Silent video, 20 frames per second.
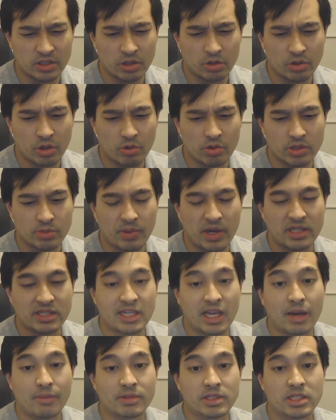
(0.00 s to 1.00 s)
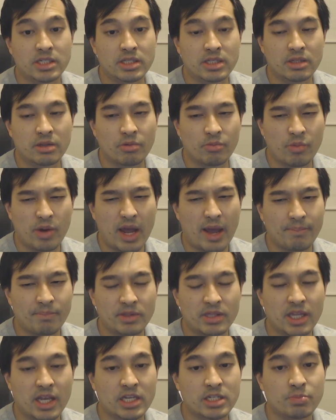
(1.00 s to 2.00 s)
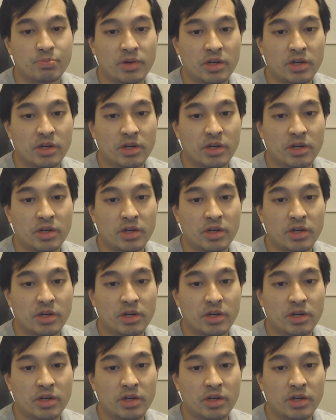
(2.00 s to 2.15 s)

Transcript: Don't know what's about to happen to what happened next,